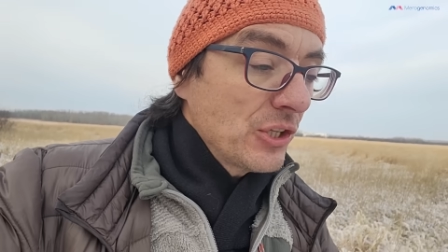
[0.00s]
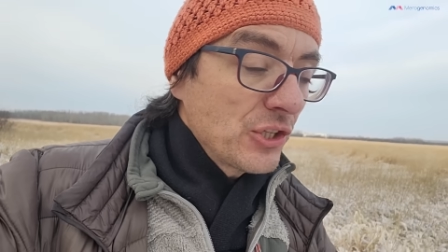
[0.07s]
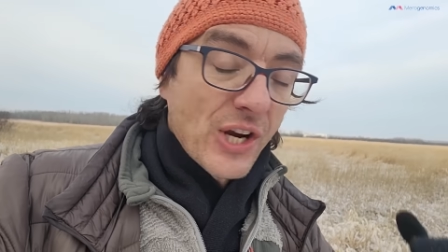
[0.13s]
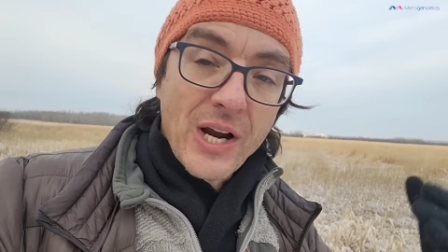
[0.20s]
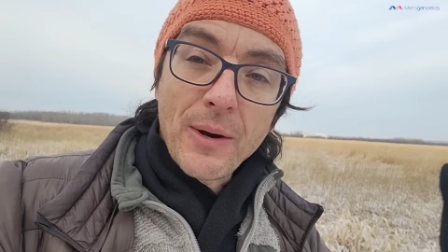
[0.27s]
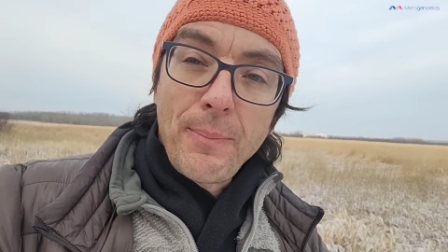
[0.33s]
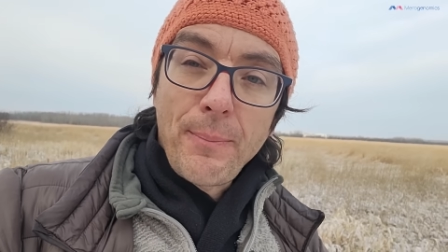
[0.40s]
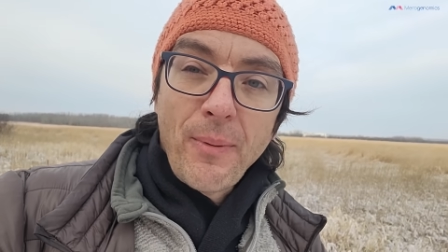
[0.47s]

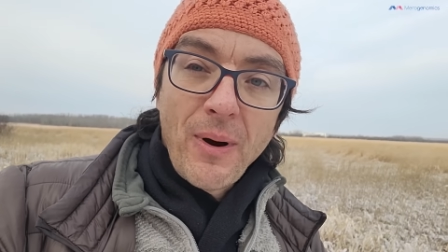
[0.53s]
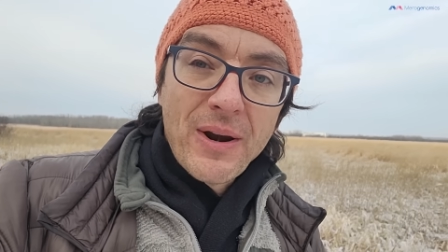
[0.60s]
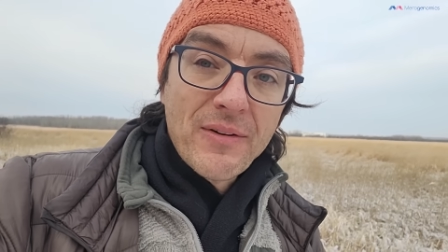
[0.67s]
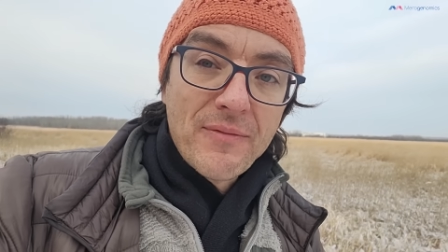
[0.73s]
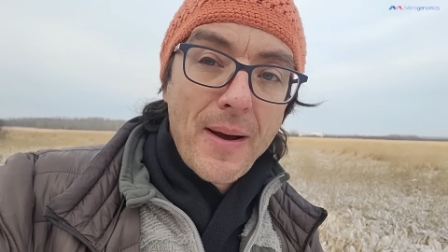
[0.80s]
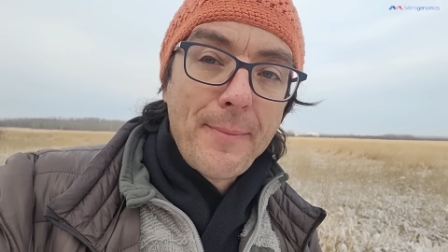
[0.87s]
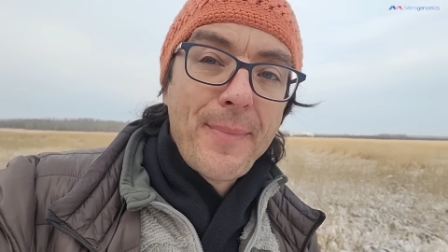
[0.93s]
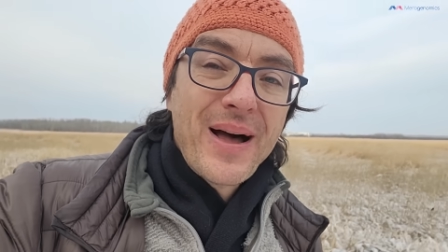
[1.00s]
Check out one
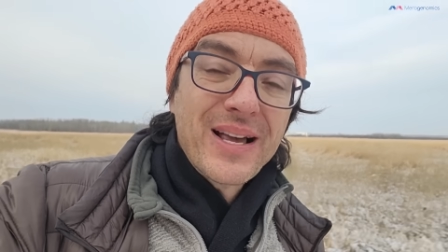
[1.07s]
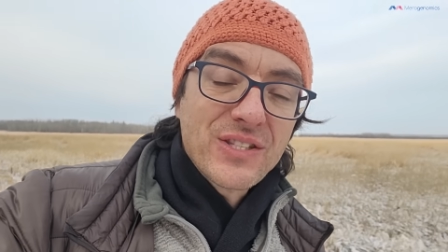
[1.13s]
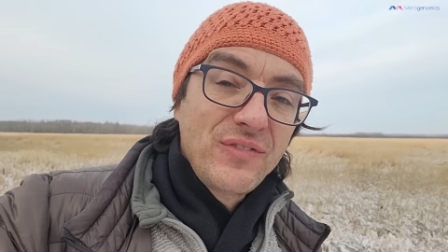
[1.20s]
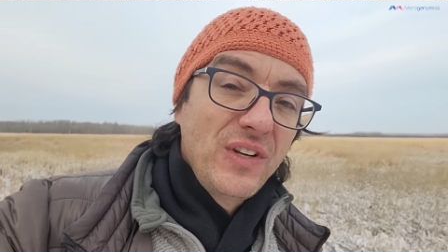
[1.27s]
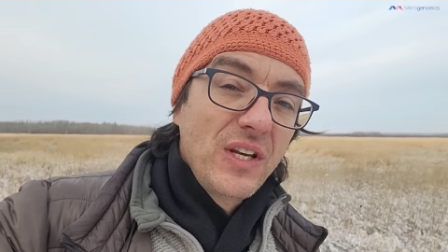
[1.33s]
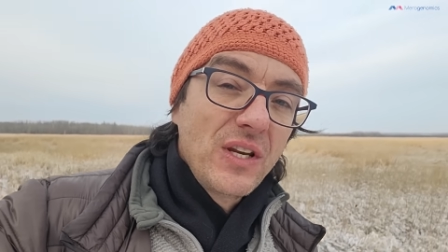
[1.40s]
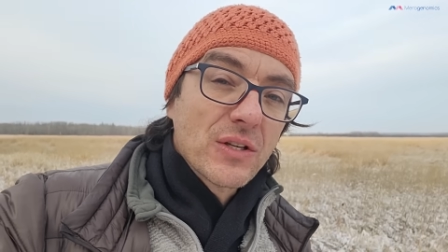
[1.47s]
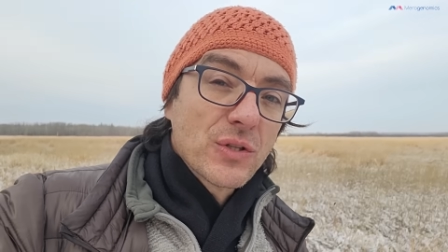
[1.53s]
of my past
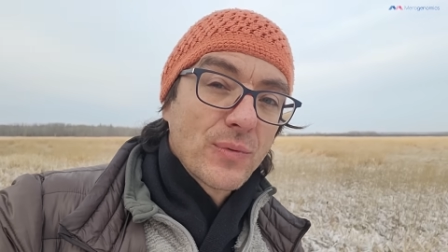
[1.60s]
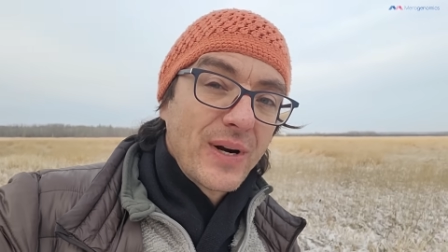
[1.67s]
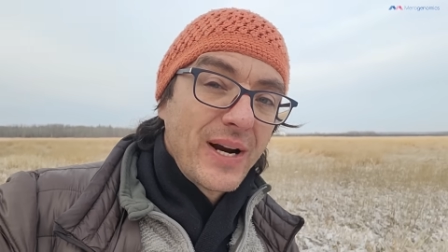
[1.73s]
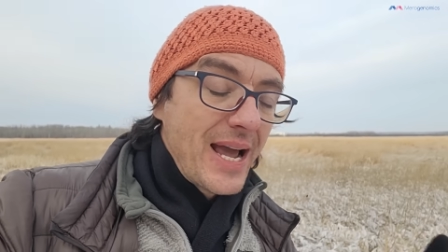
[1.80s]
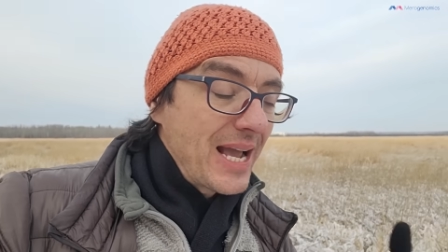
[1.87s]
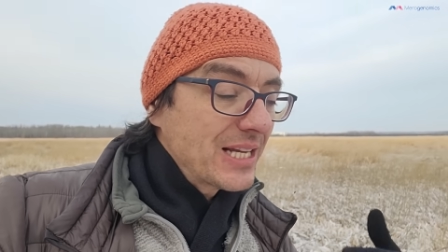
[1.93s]
videos where I